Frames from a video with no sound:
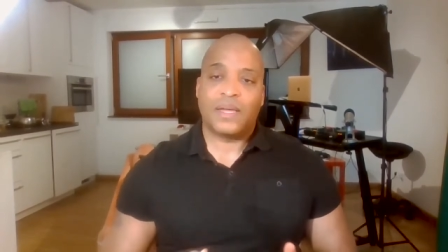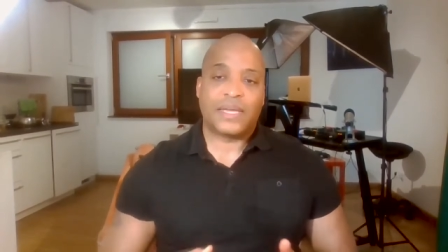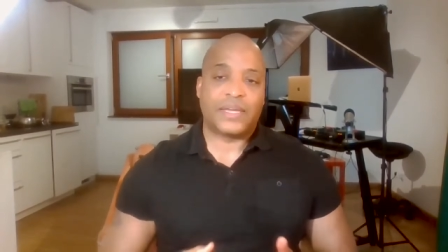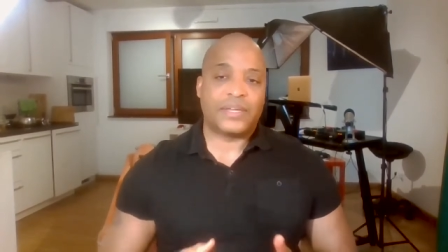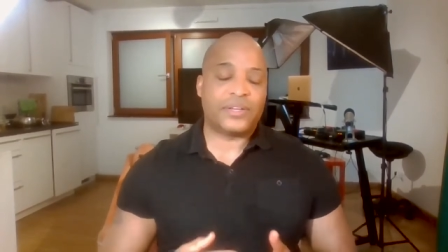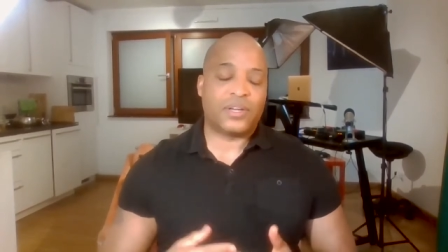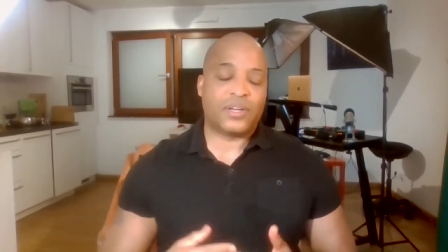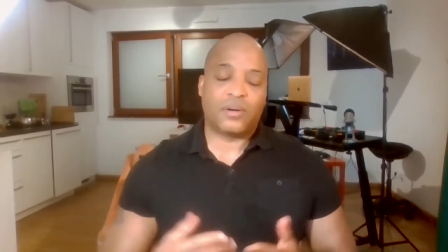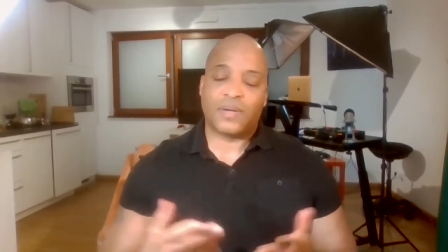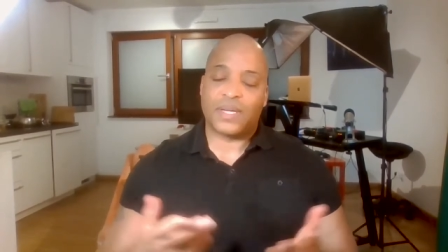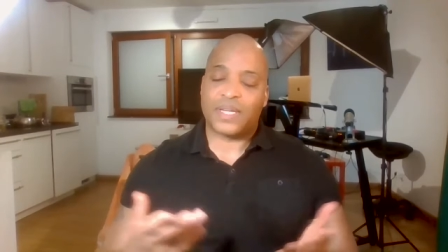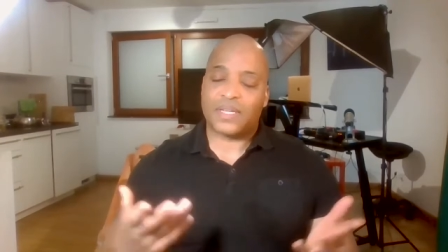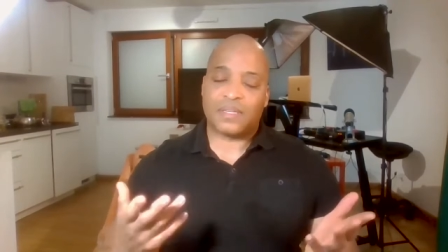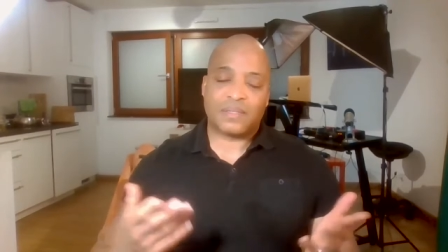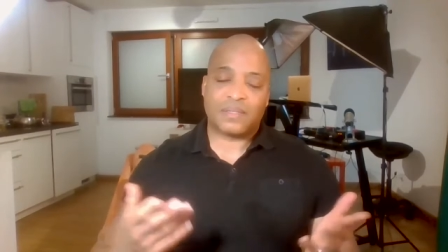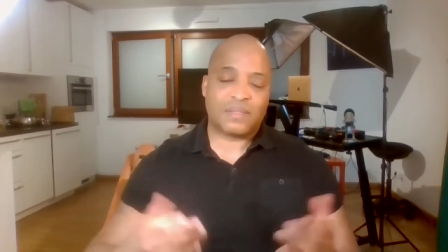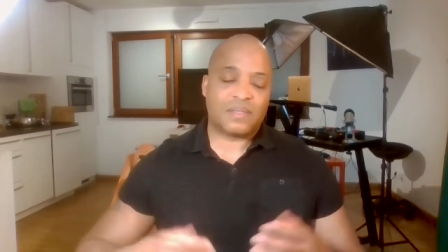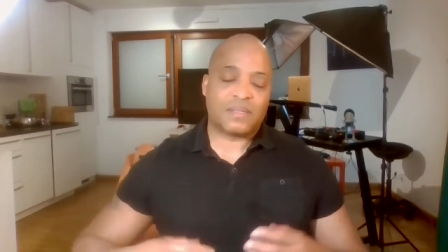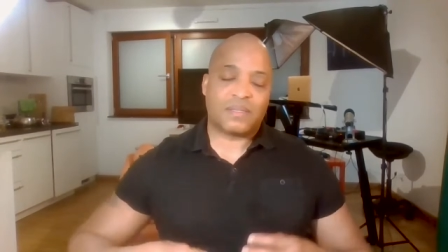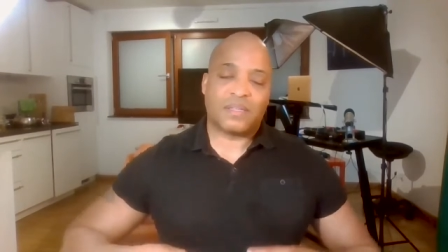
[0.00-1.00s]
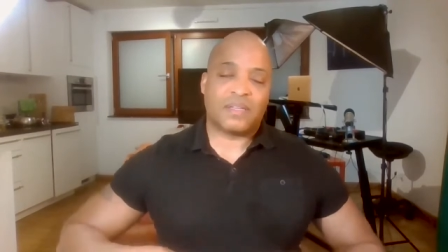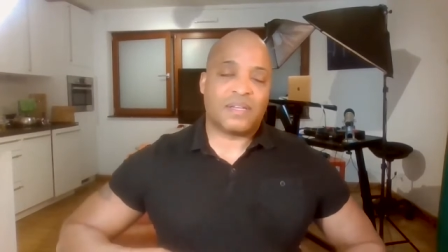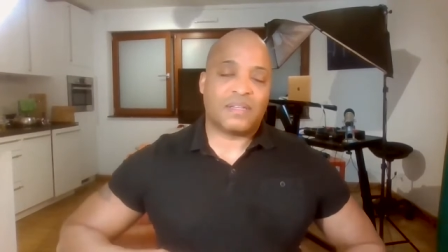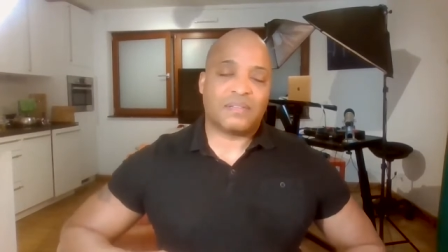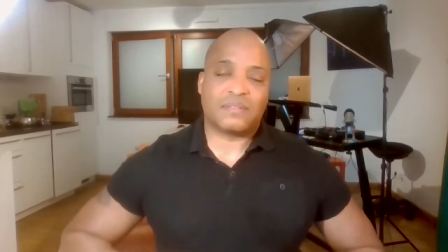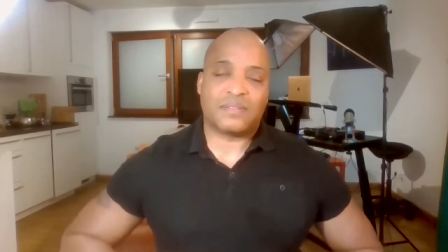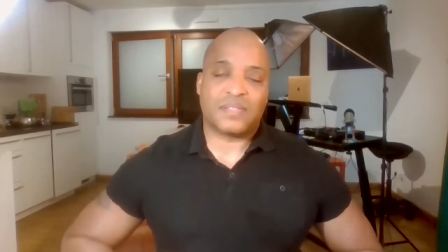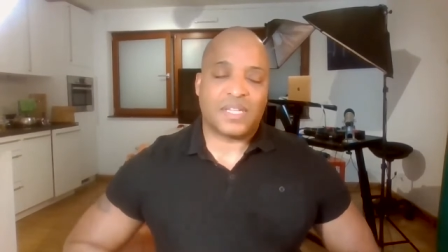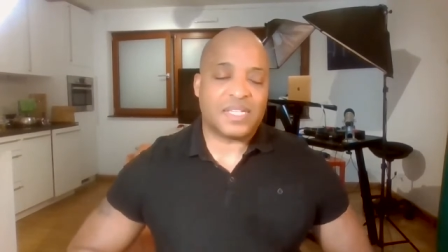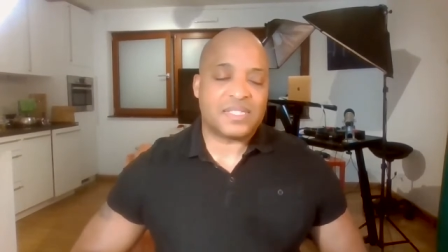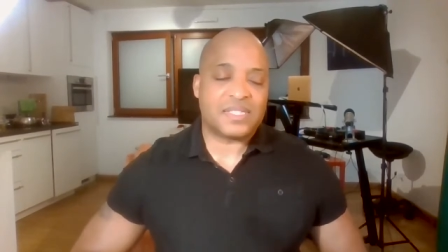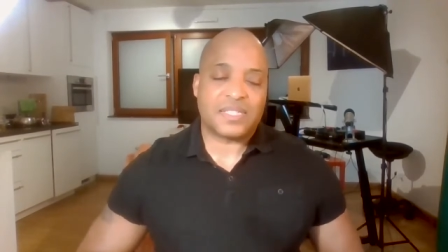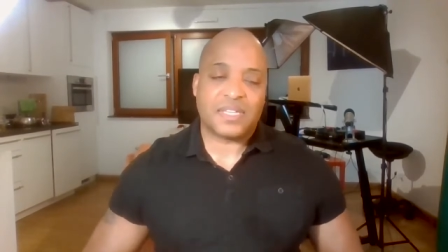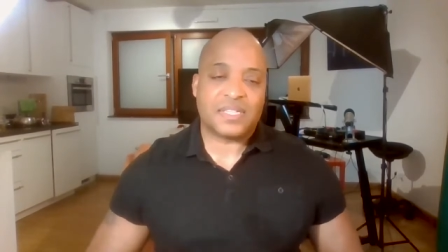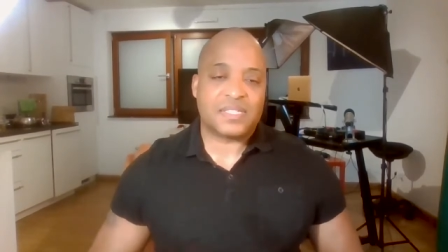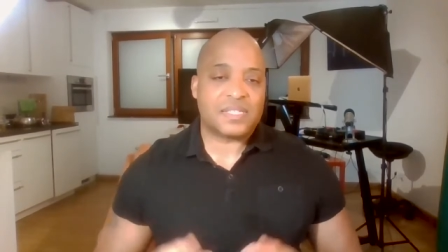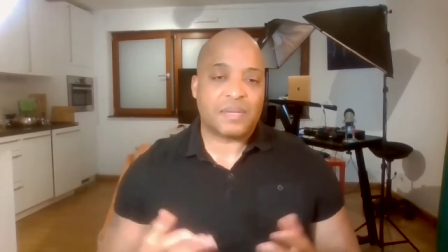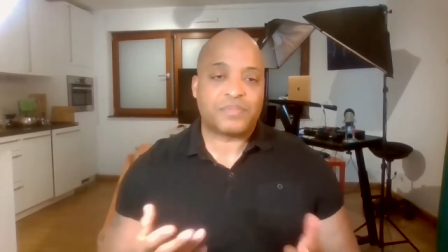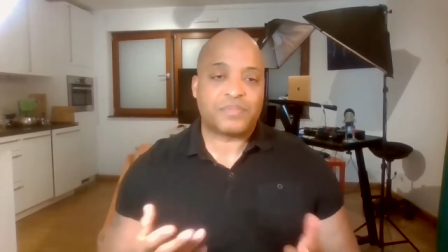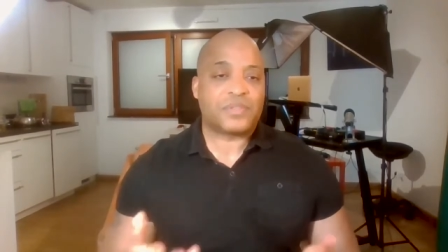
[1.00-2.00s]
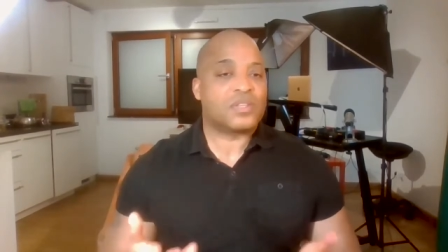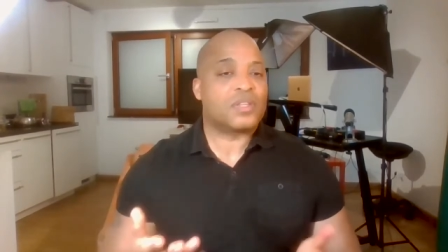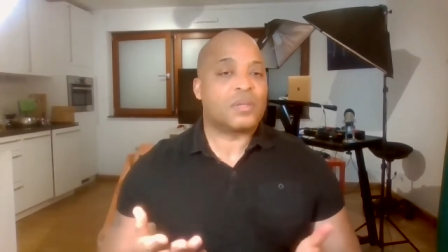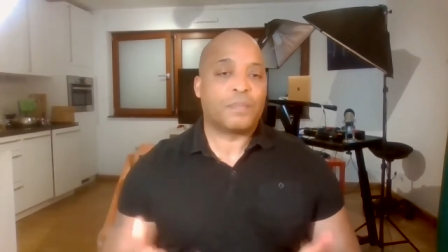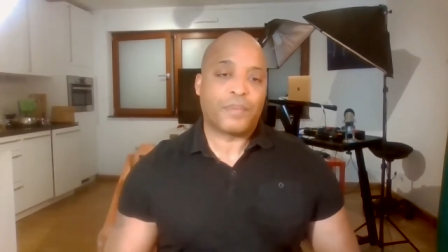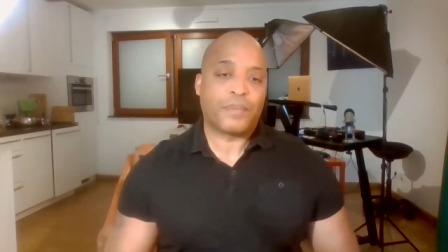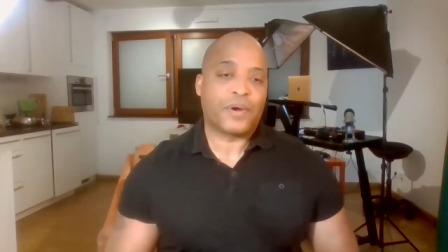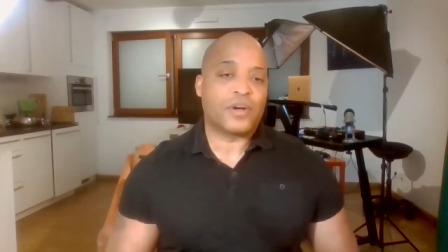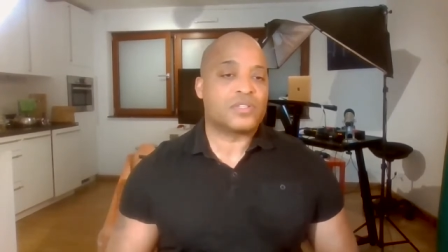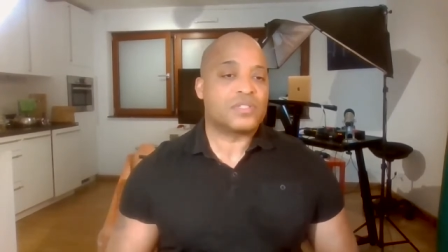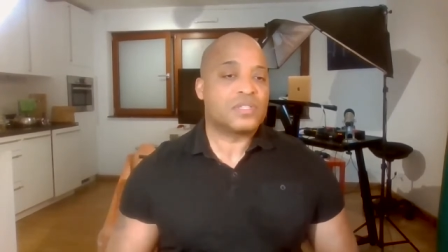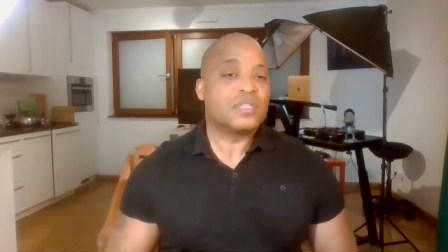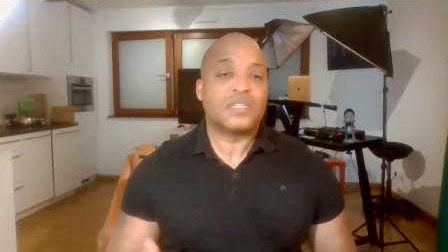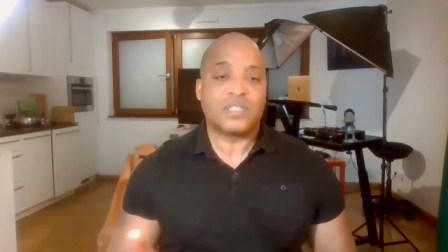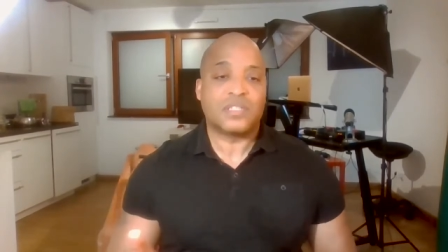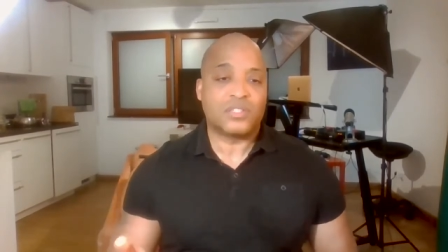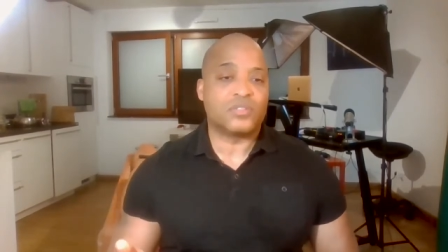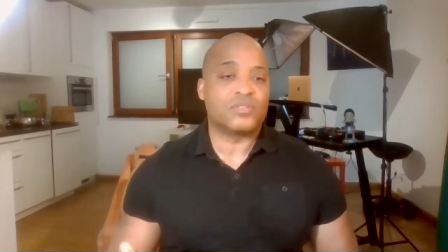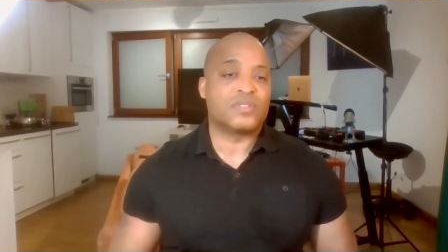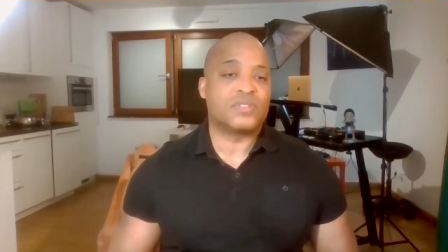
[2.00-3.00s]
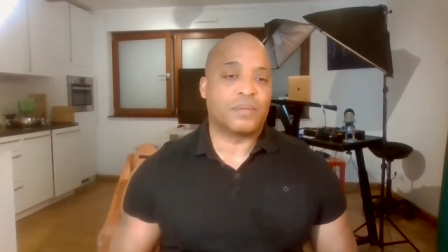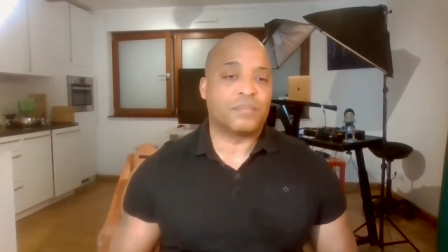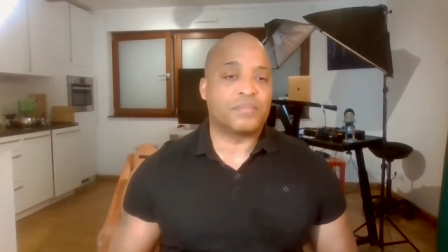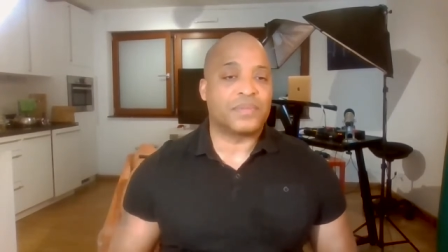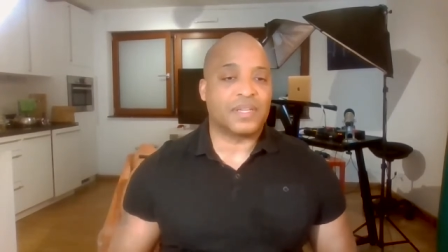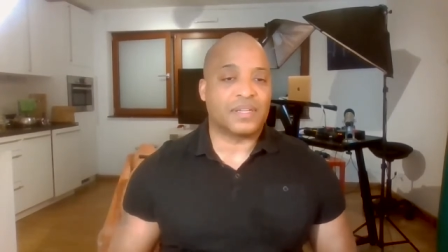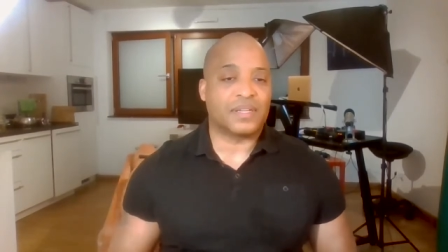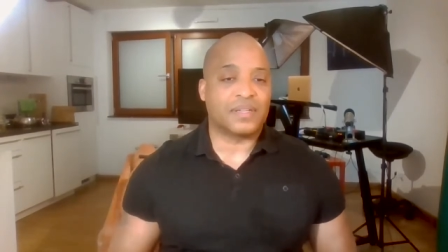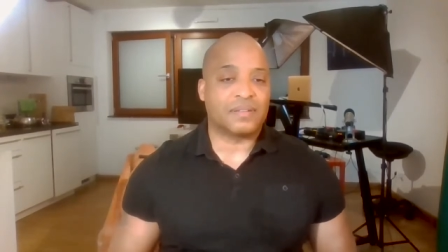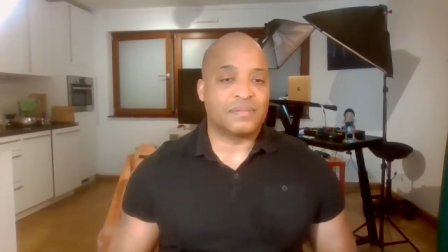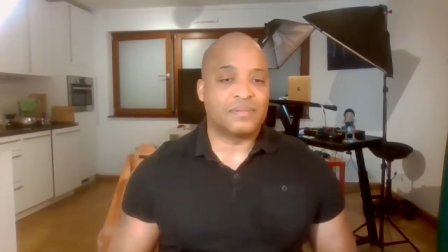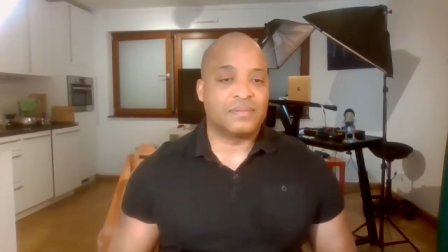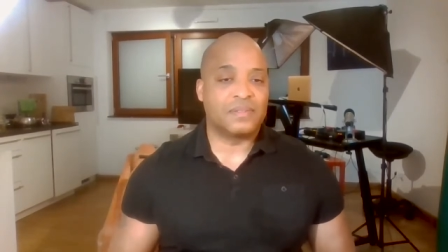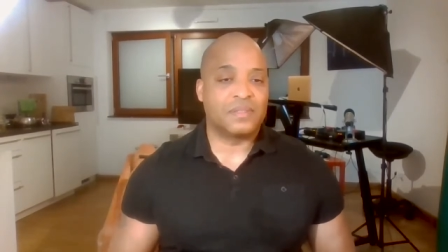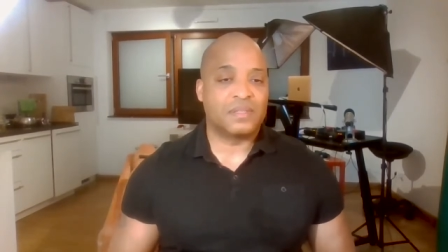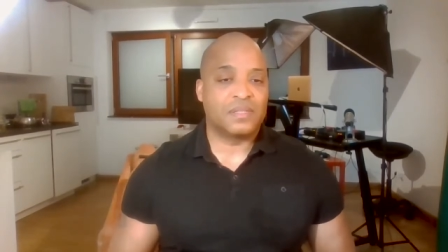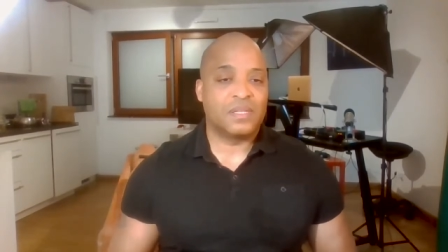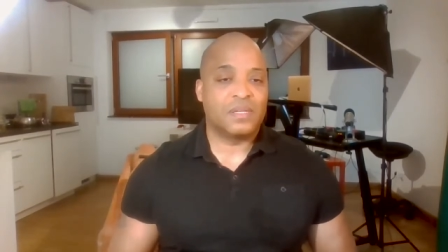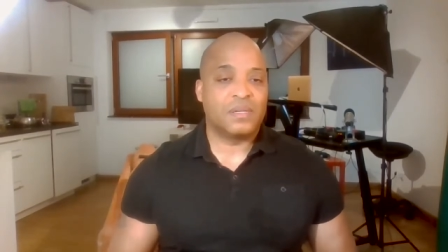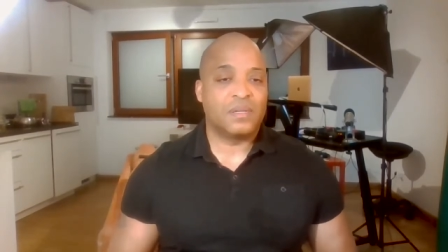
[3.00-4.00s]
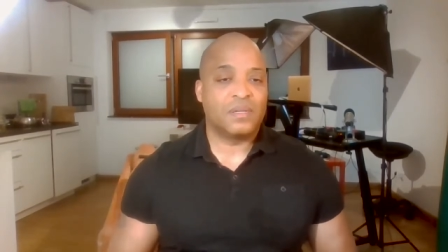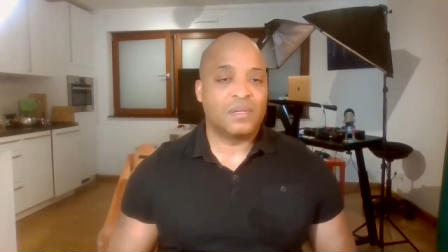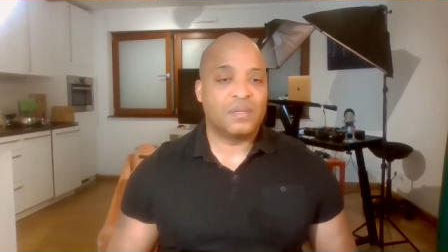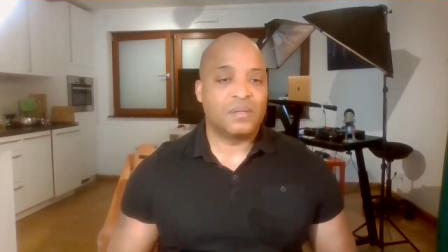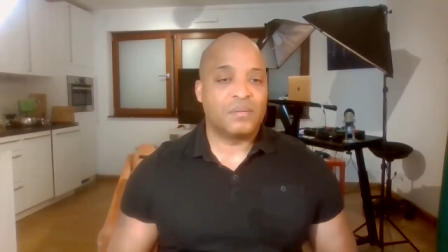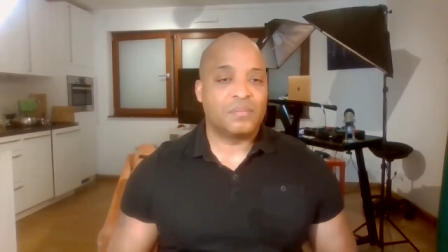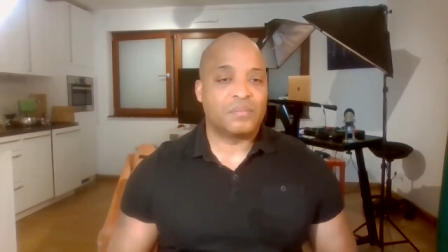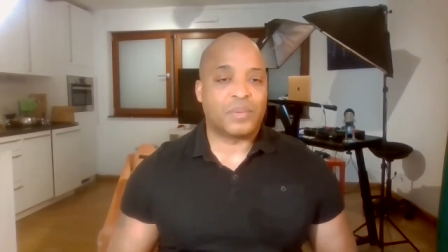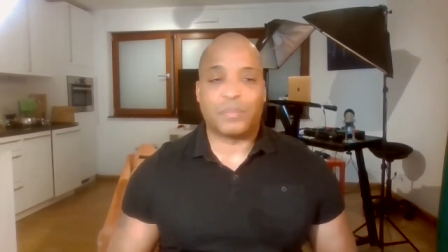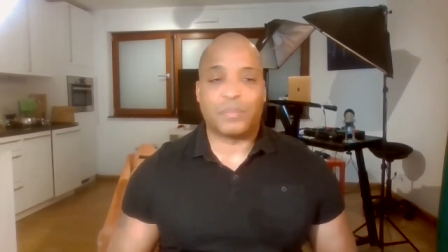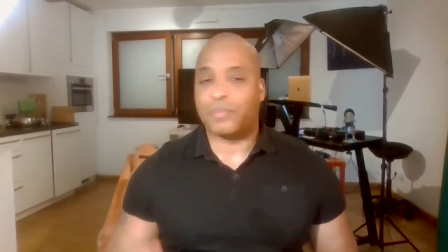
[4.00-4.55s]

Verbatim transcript: you know, it it's it's up to the person to do something. Mm-hmm.